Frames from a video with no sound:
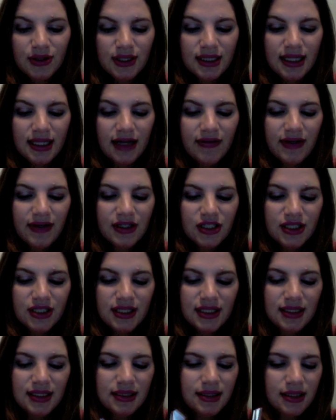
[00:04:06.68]
love it. She
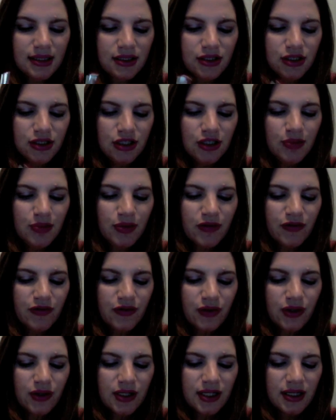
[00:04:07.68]
says it's a dupe
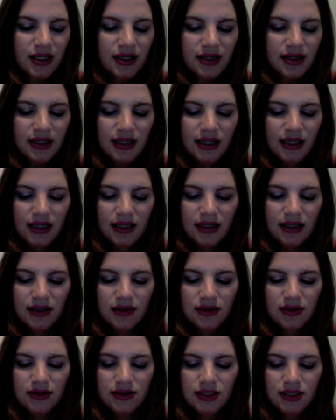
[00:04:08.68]
for the
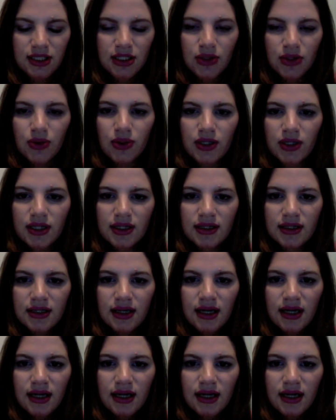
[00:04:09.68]
Dior